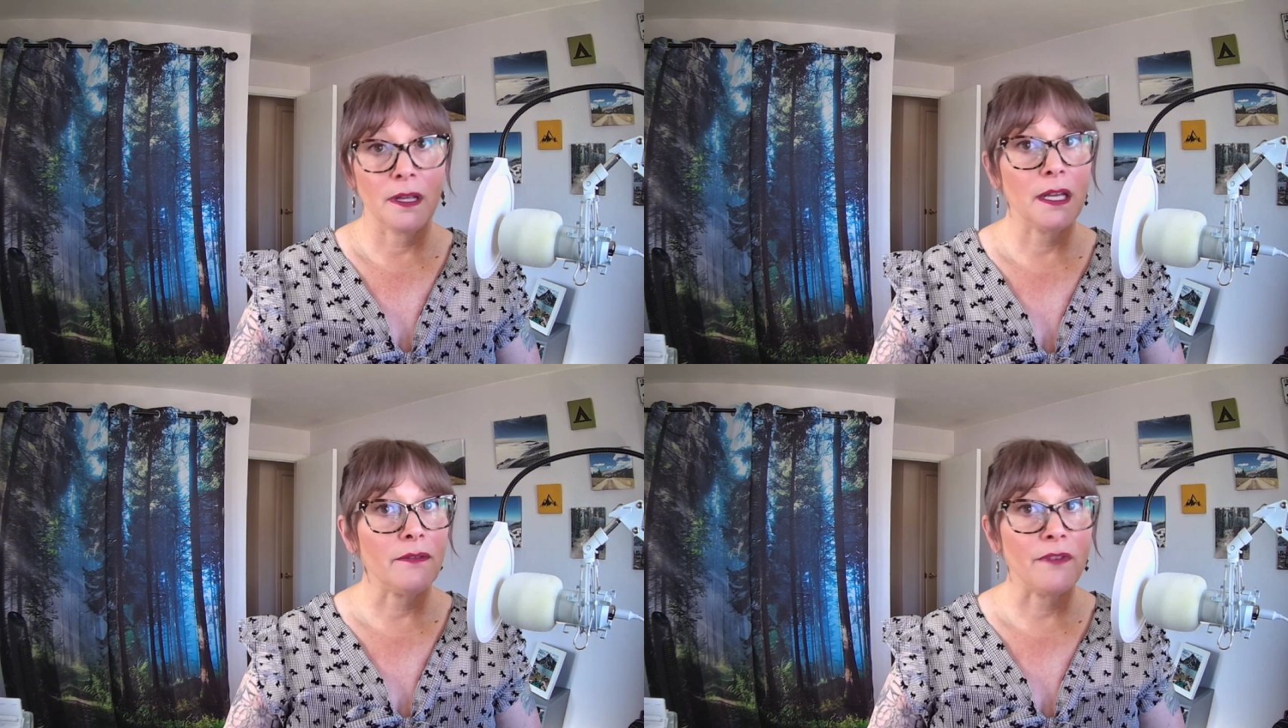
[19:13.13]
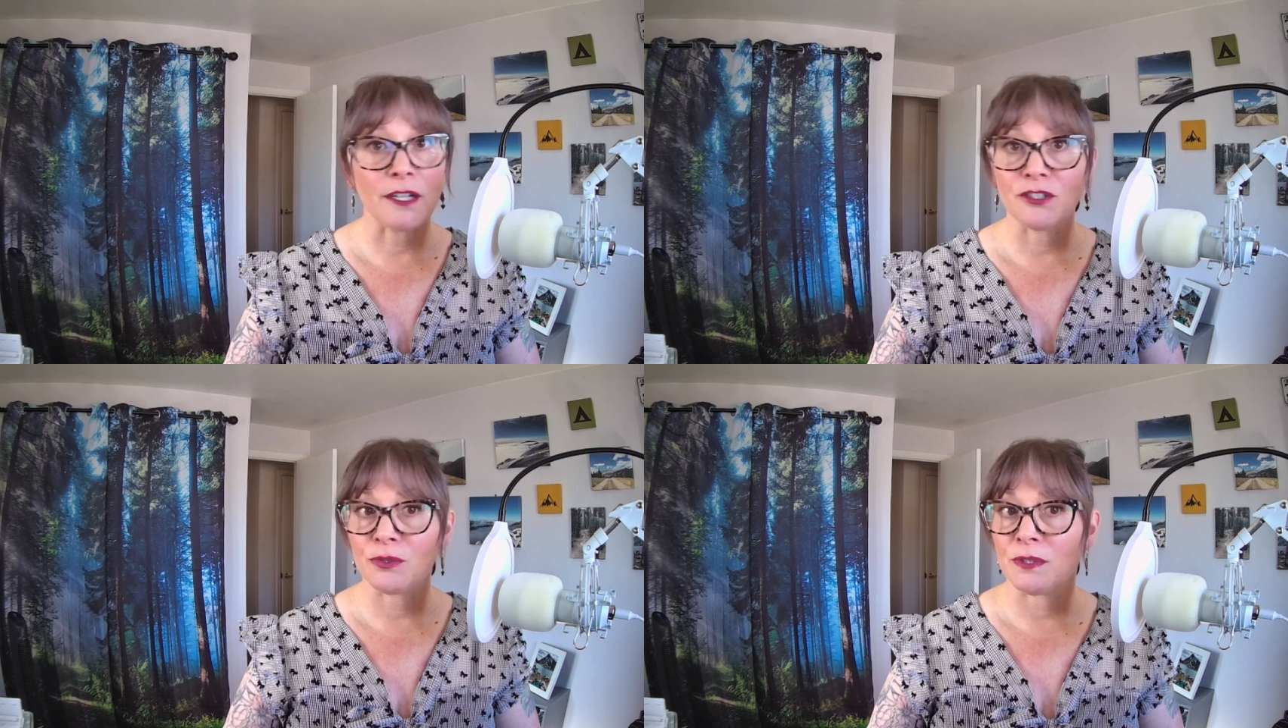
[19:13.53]

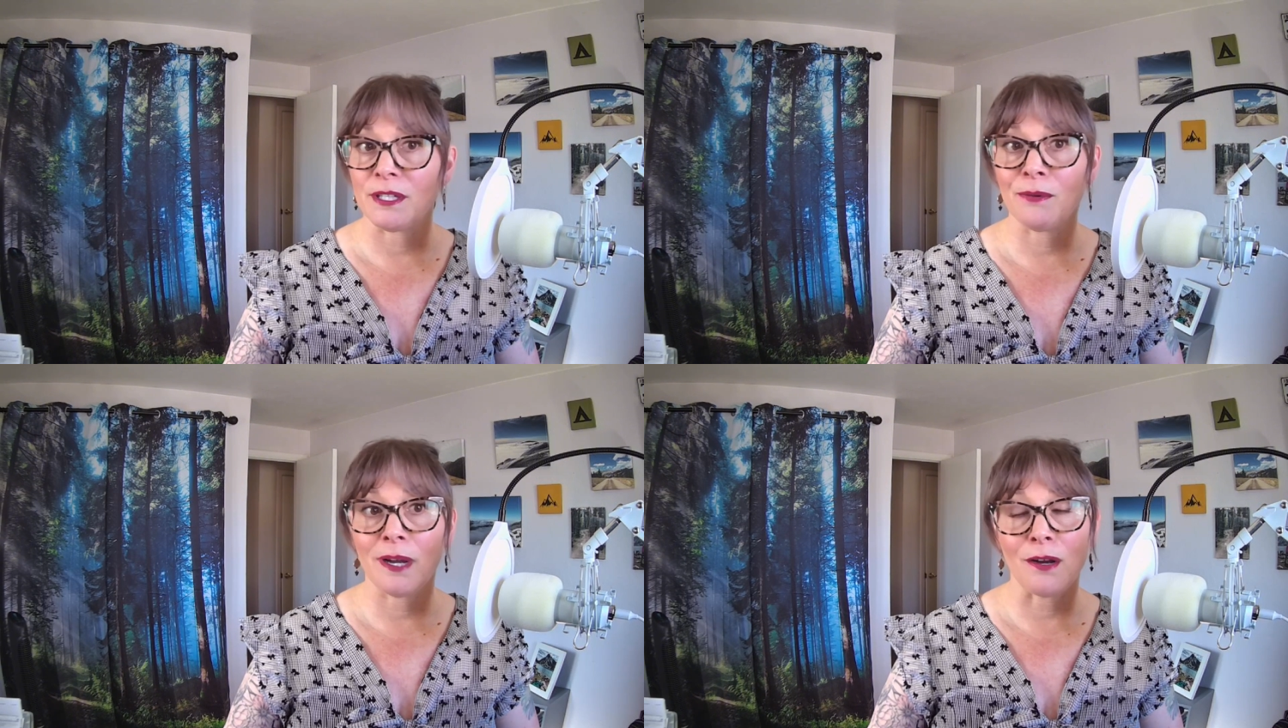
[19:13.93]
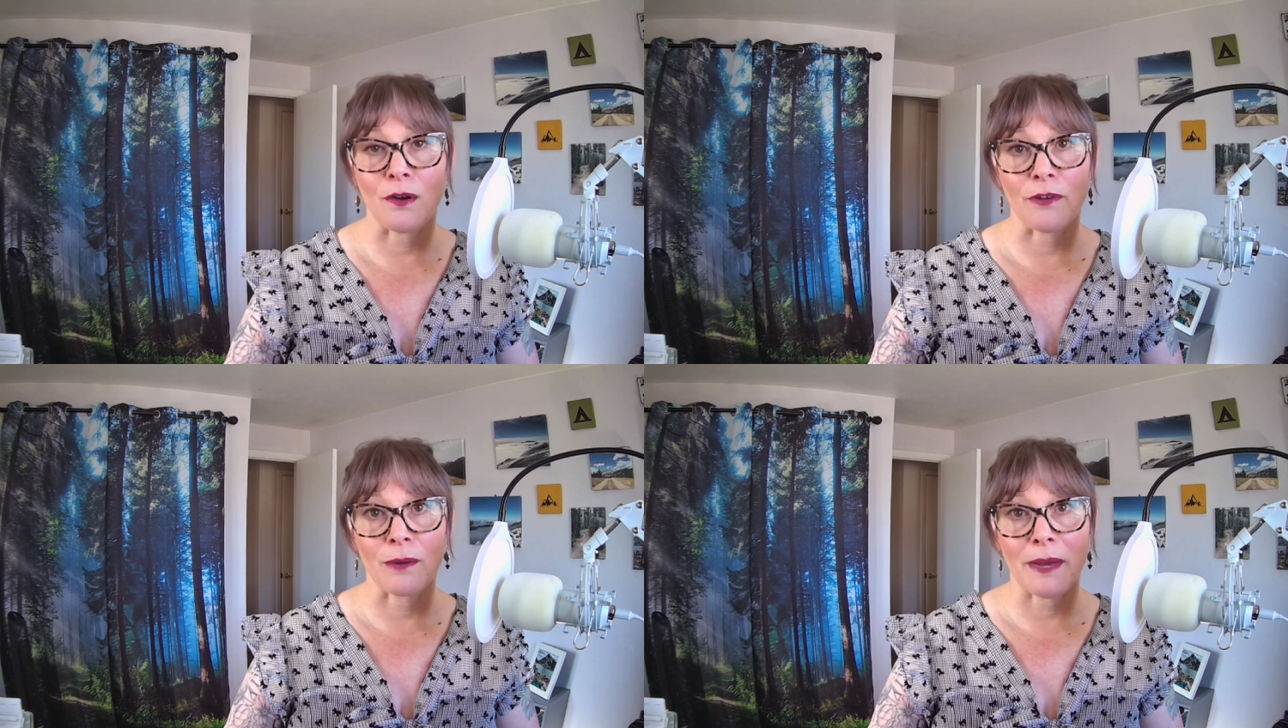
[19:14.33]
eventually ran
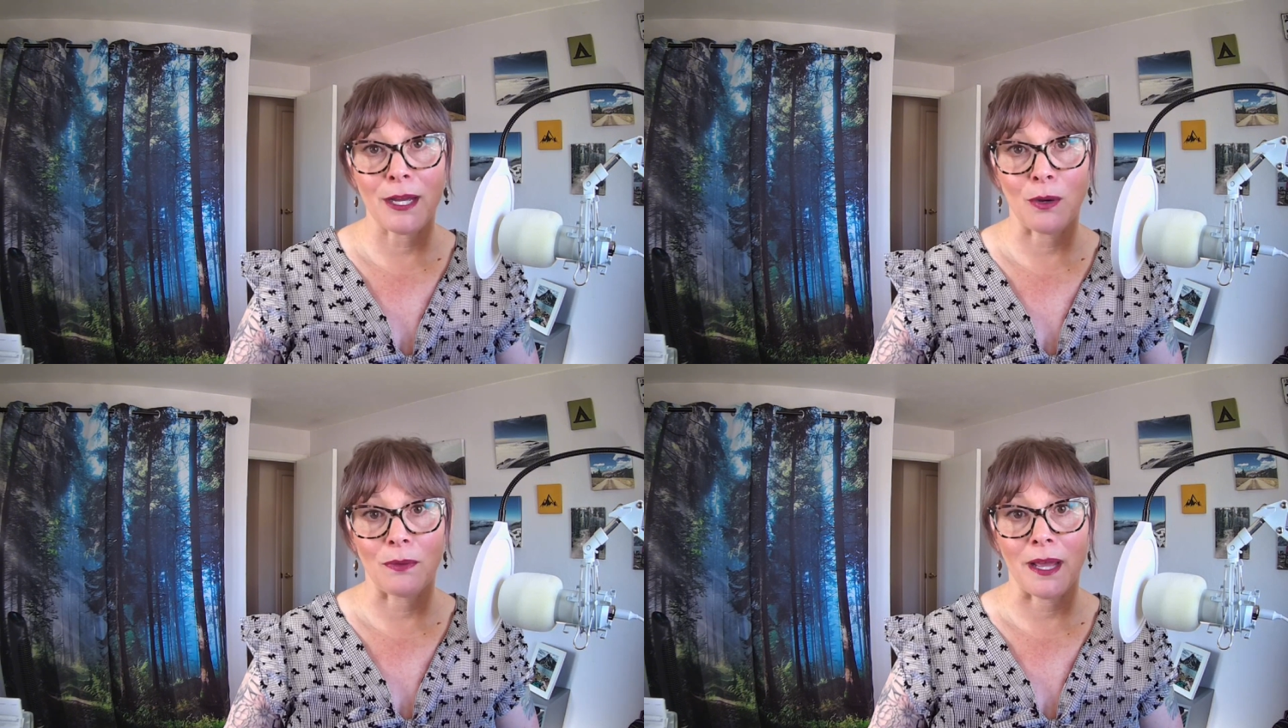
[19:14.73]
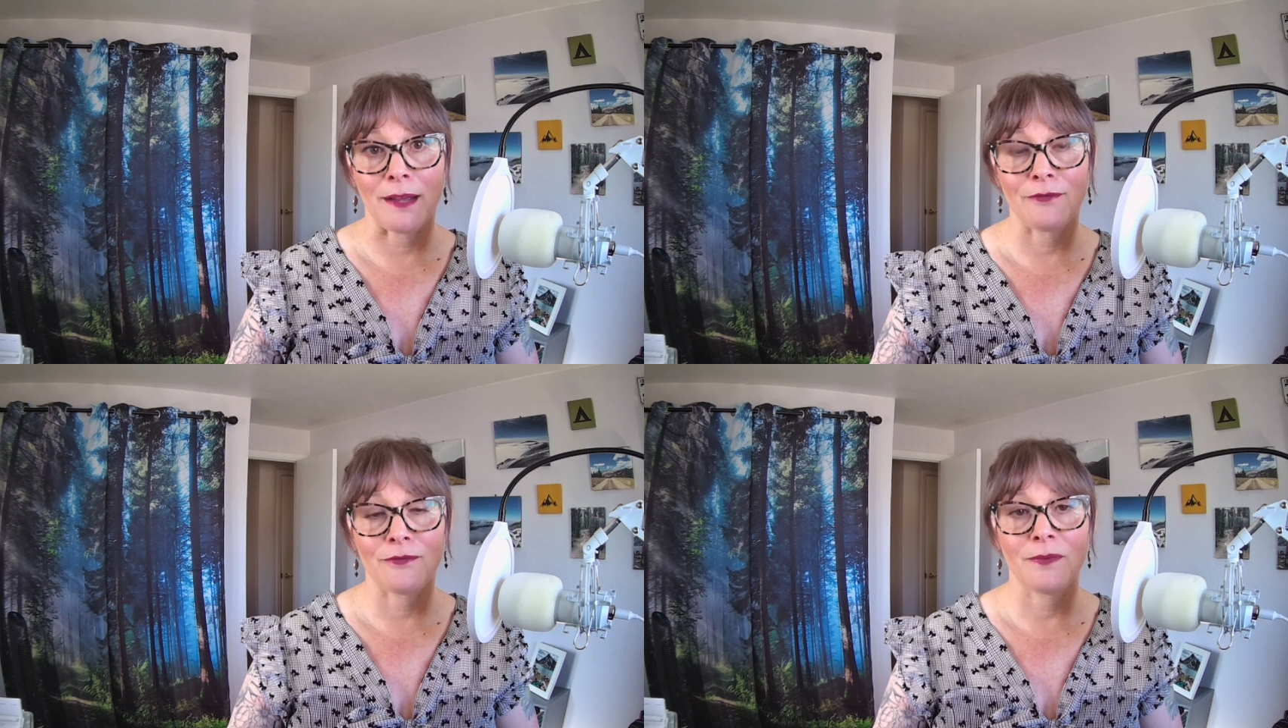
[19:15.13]
over to my home
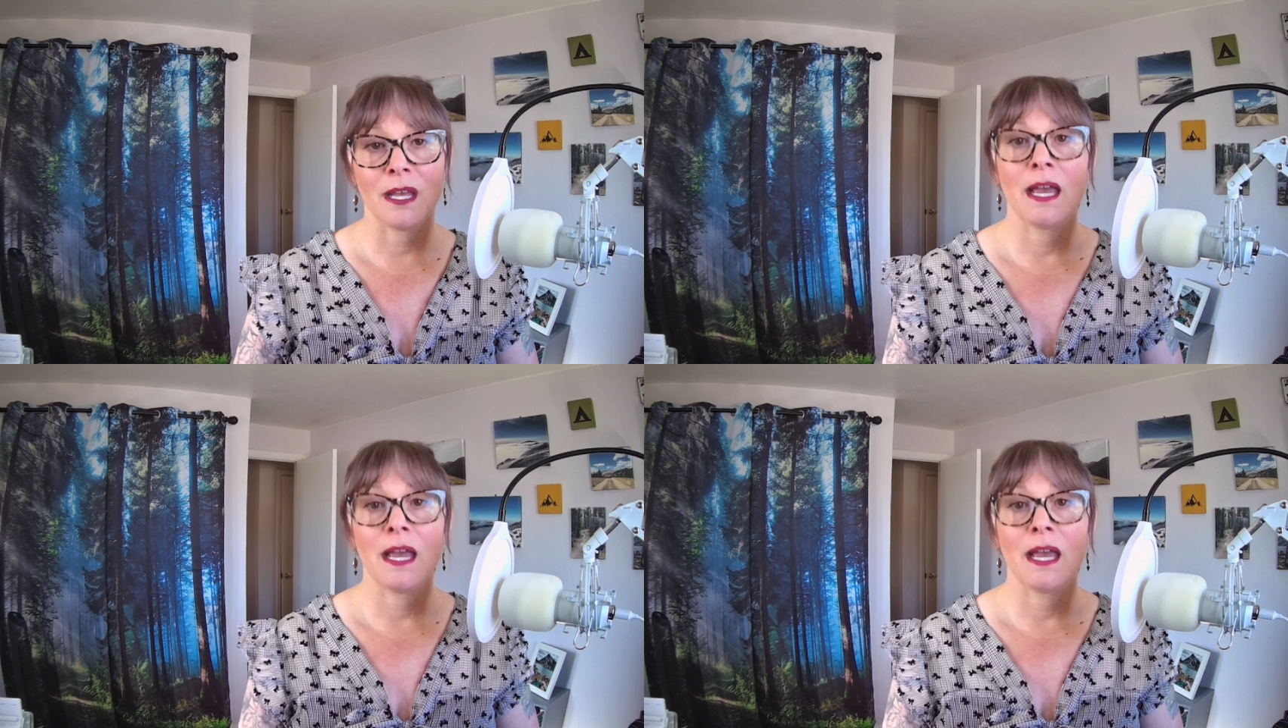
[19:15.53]
life.